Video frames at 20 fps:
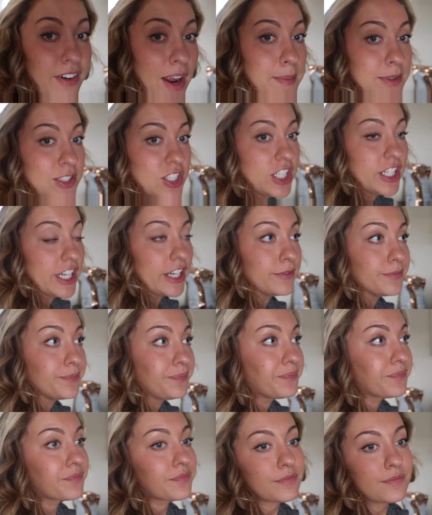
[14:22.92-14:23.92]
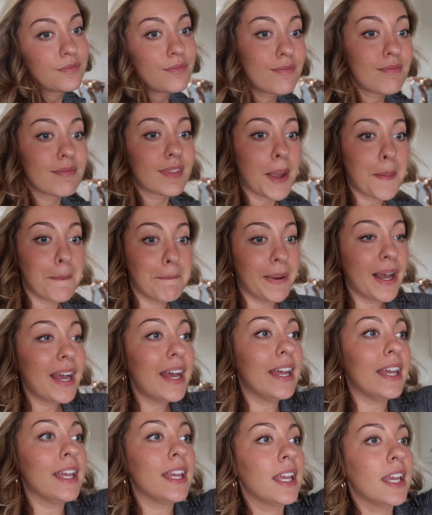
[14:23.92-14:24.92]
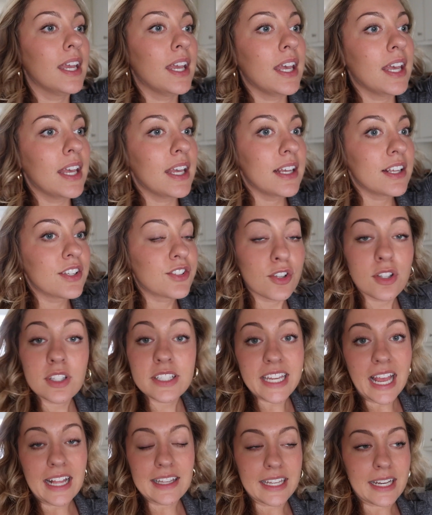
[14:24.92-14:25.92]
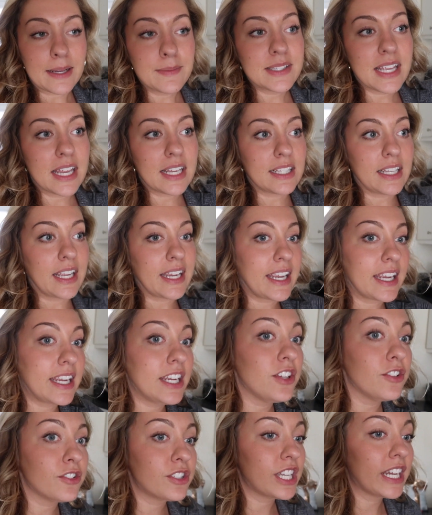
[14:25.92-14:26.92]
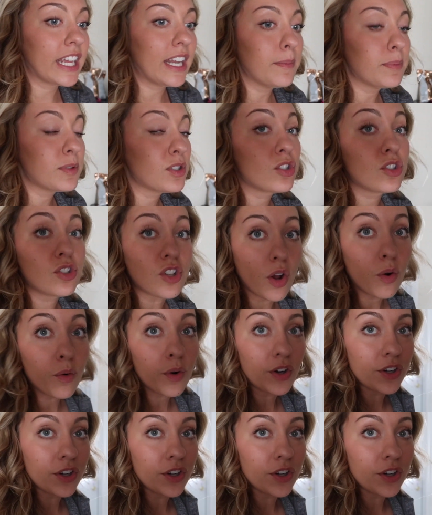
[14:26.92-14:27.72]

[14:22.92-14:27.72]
Frappuccino. But, so yeah, like I'm saying, he used to get up so